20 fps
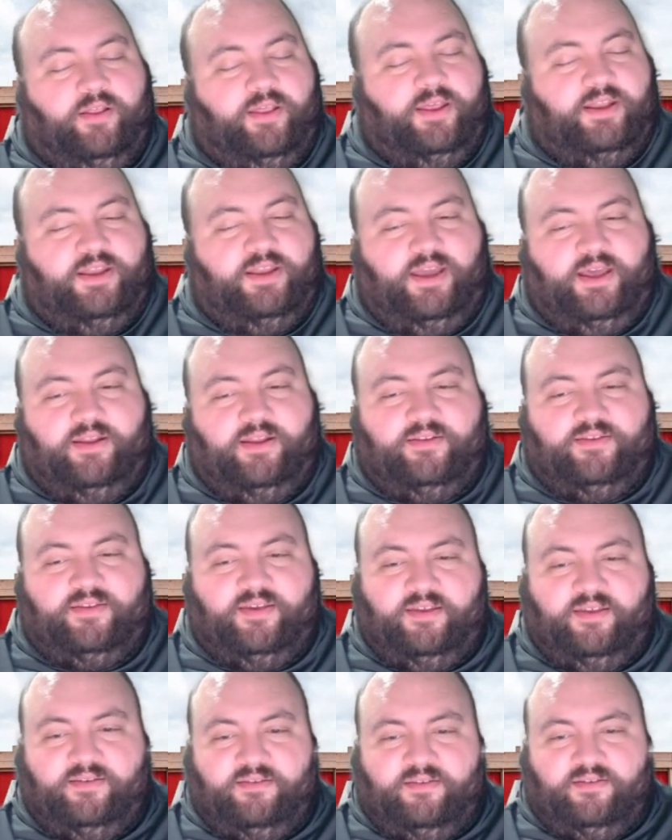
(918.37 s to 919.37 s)
Indiana
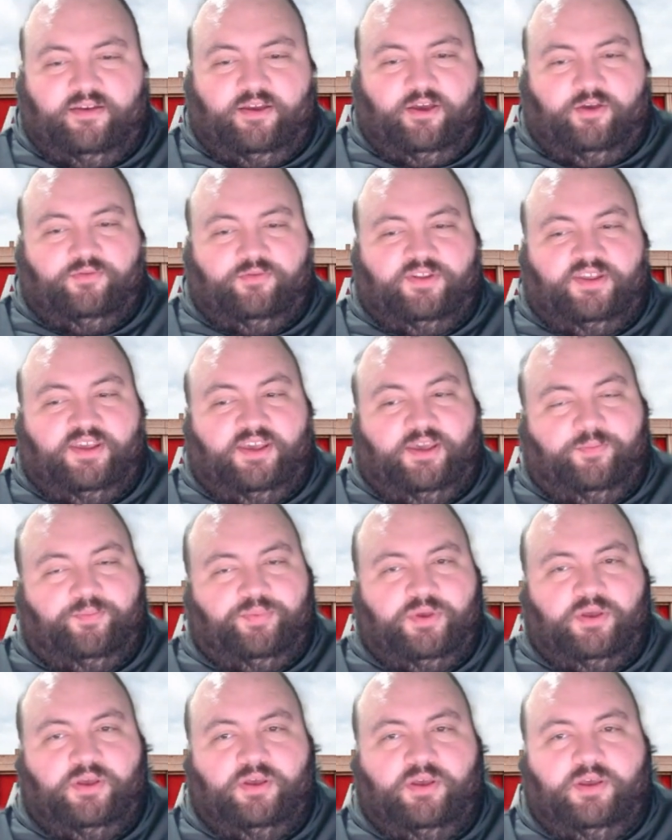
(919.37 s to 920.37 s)
tends to go deep
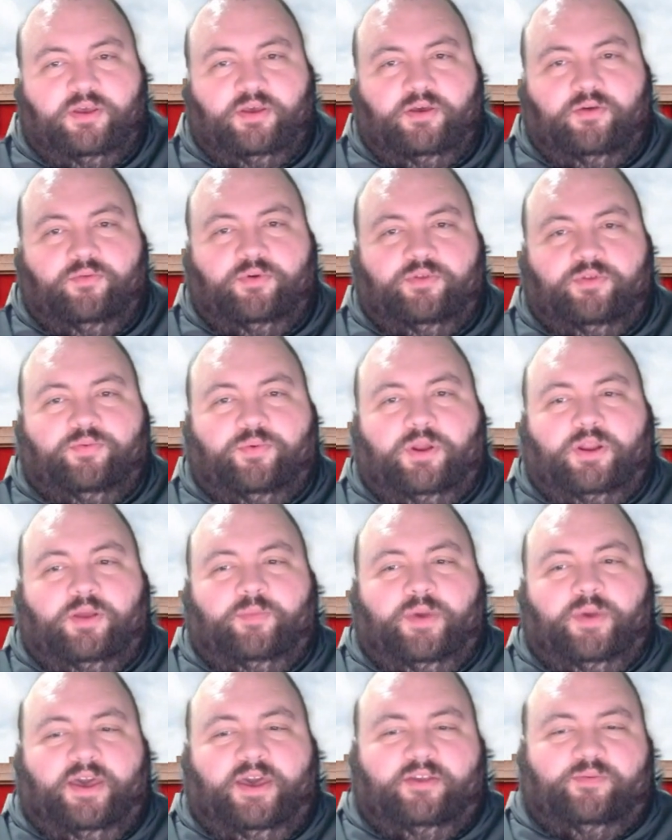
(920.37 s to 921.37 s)
with running
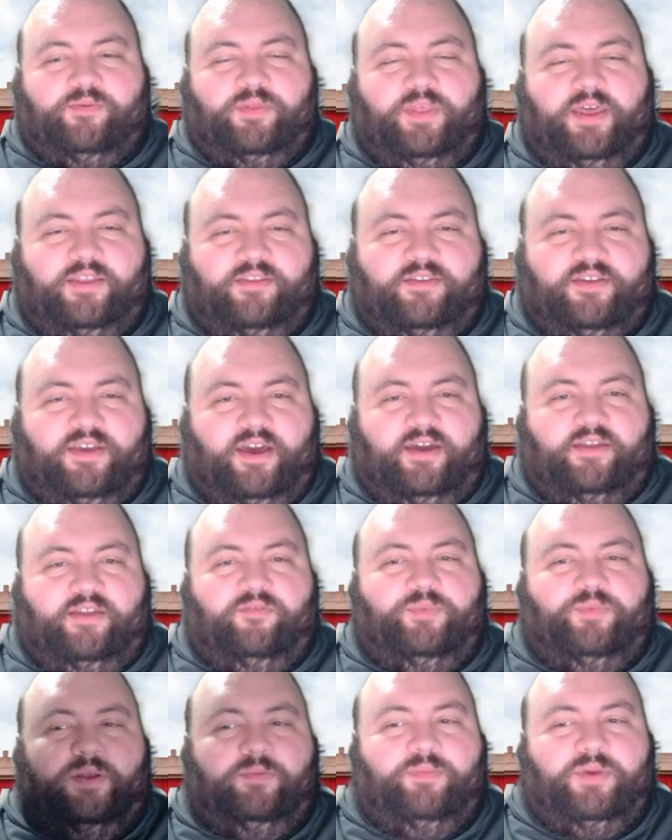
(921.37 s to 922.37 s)
backs, but that's kind of
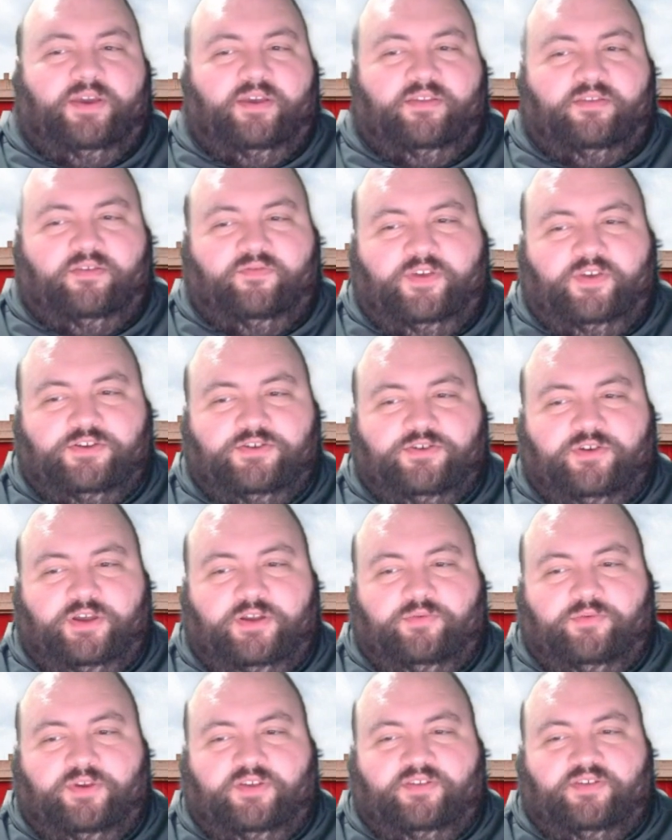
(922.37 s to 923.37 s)
been because of injury in
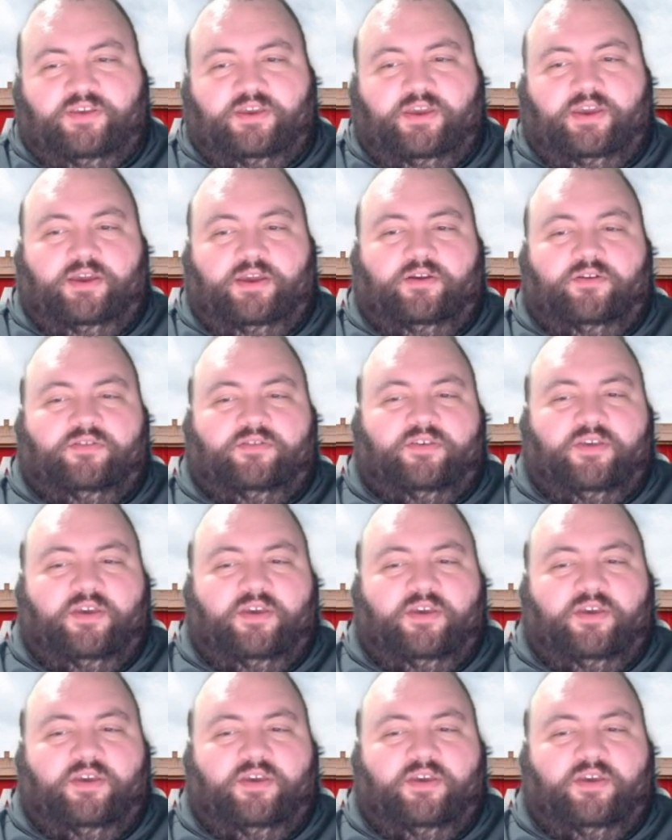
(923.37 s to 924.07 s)
recent years.